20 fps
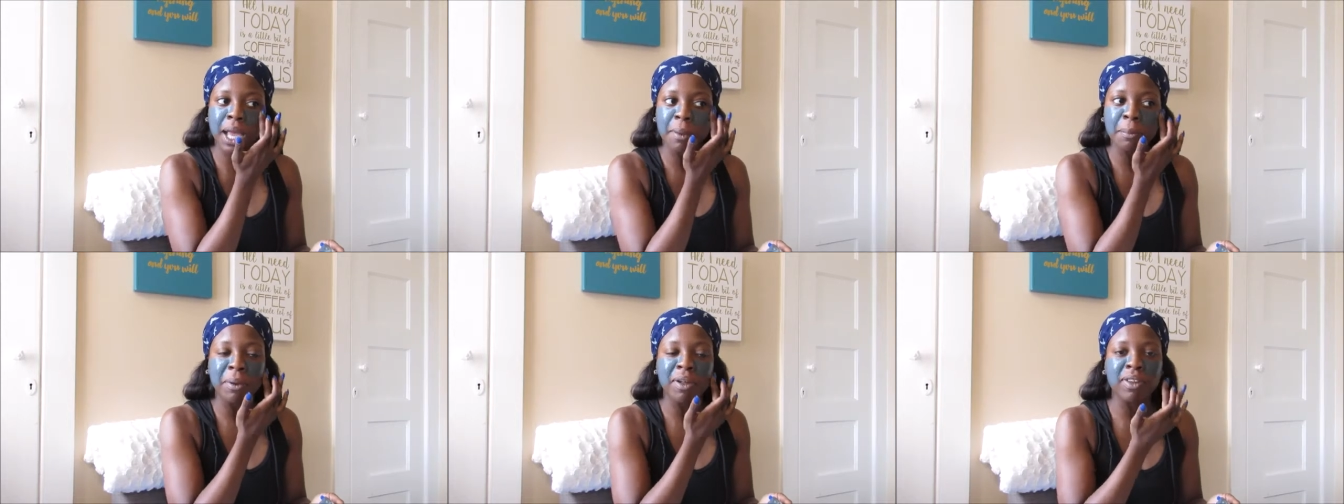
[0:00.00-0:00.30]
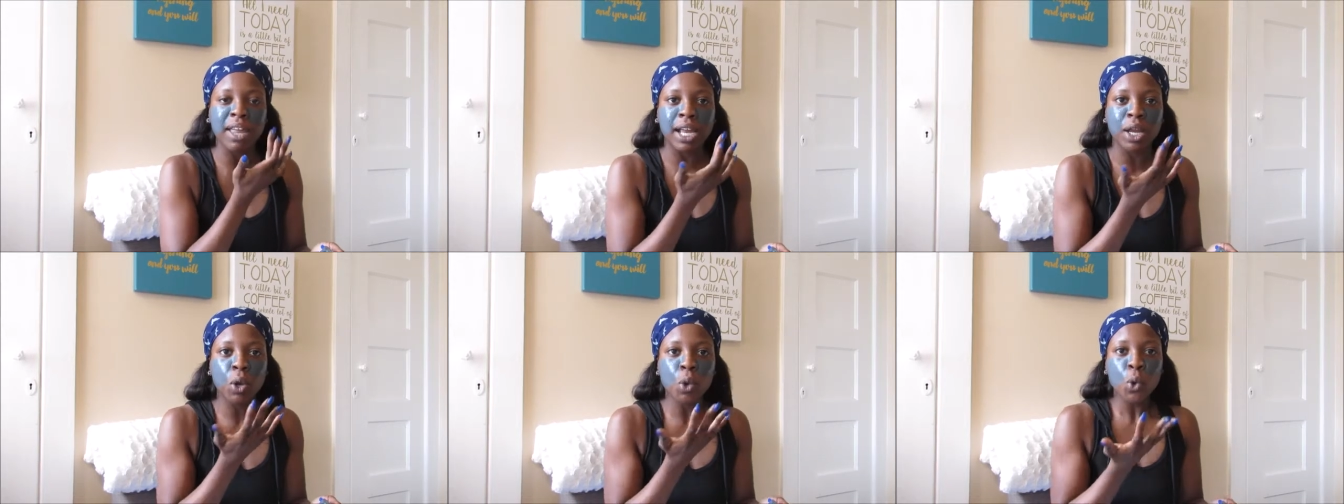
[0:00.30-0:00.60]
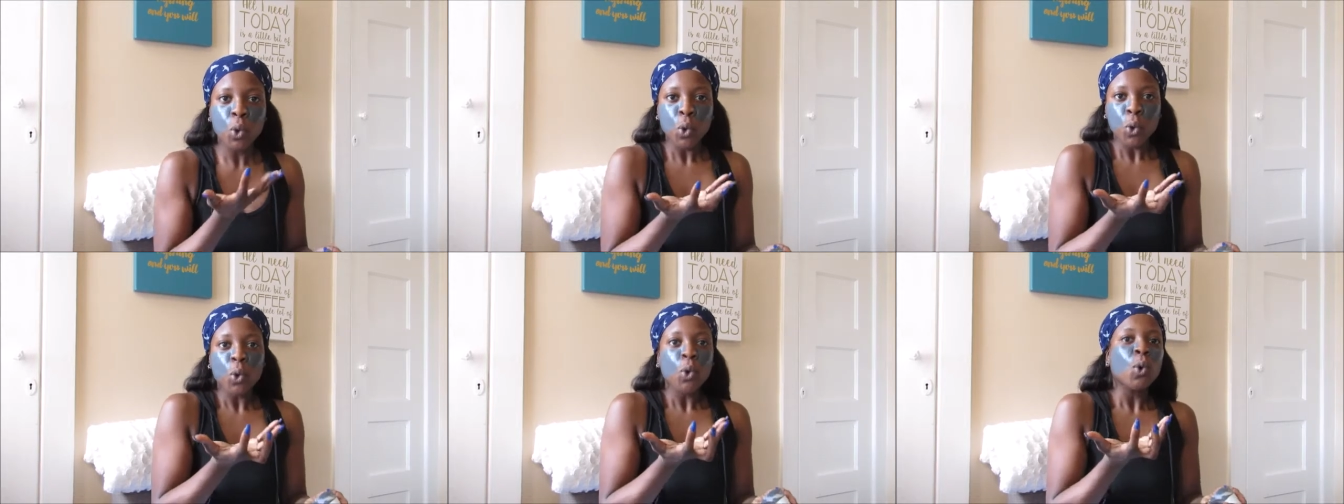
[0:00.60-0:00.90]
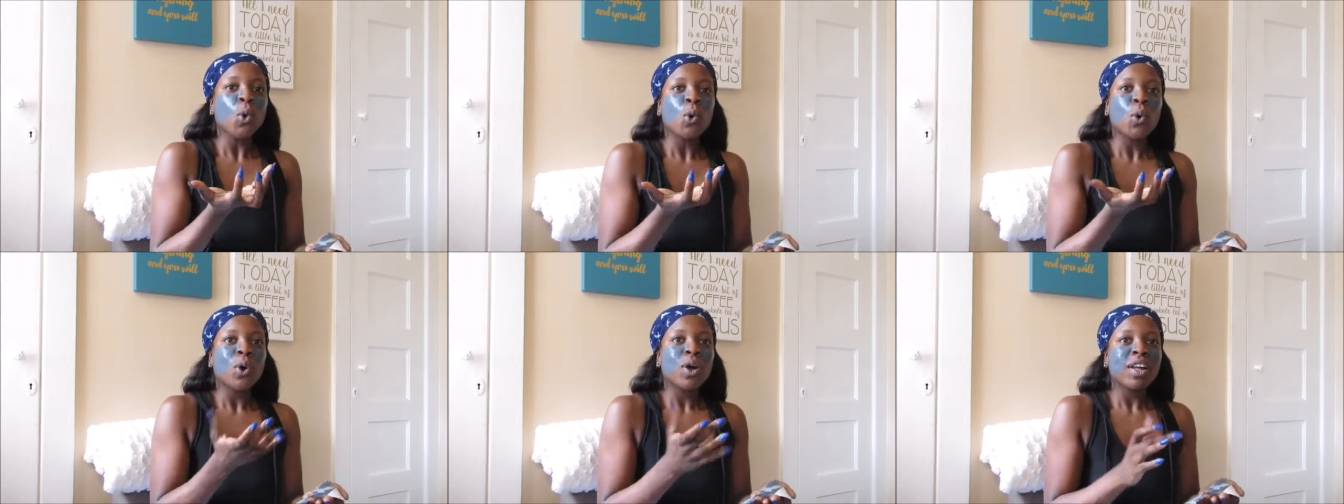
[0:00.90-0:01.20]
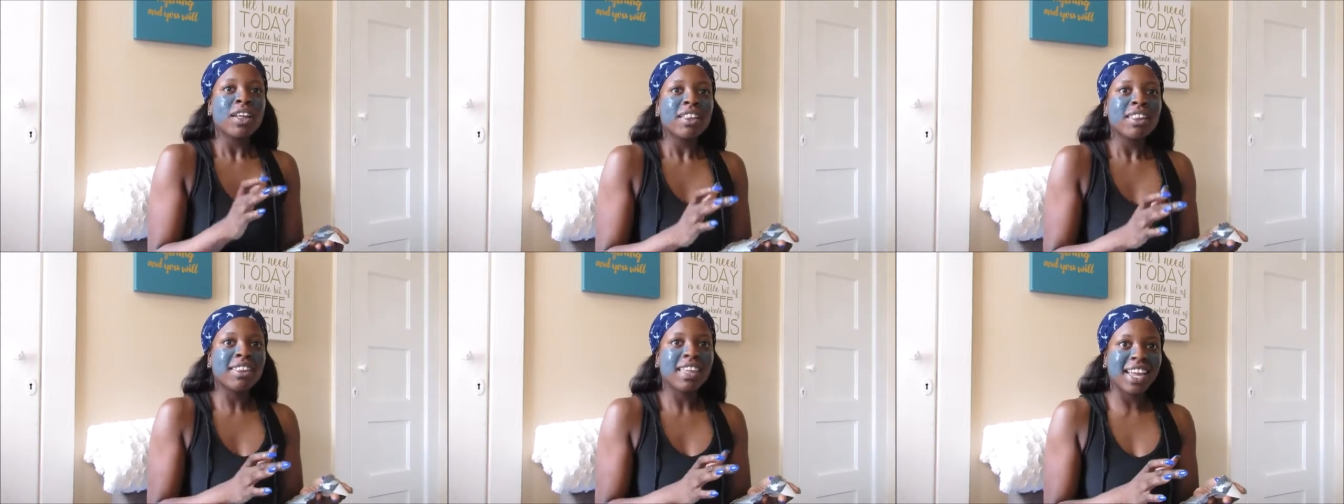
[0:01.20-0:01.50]
type of like
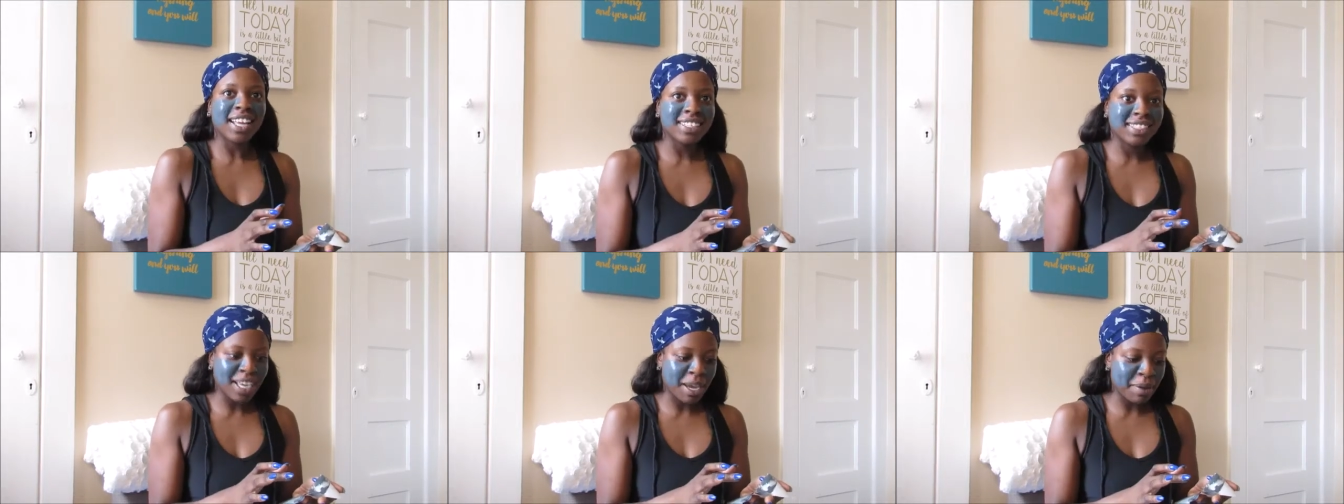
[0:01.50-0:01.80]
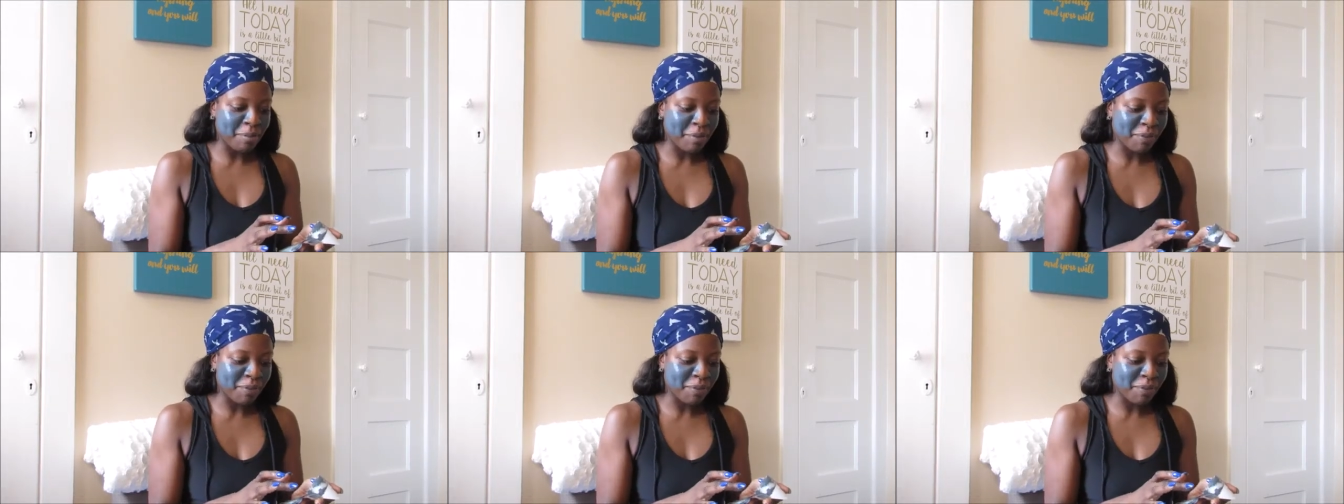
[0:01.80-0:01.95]
that type